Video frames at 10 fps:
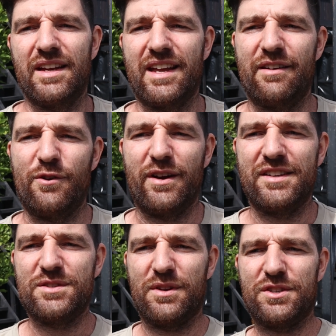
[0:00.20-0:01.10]
G'day everyone, I
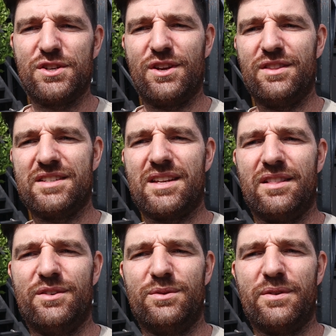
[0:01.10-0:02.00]
just wanted to show you this
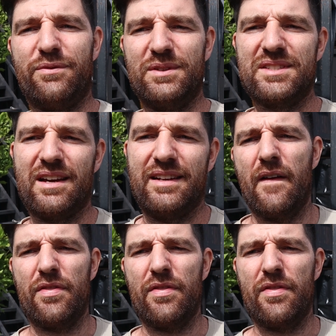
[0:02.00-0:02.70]
little filter.